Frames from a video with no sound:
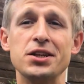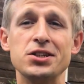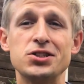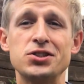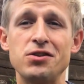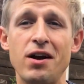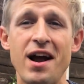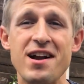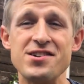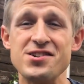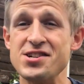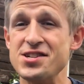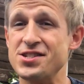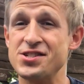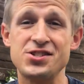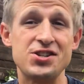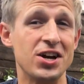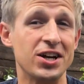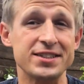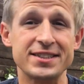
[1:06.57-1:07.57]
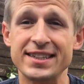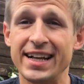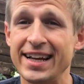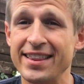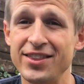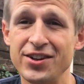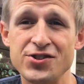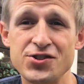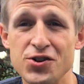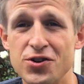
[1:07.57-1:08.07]
strategies, just
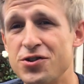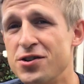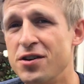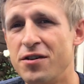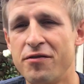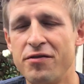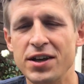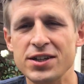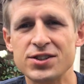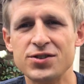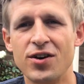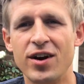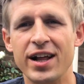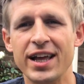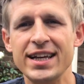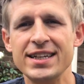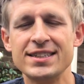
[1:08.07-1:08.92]
like the children of Israel.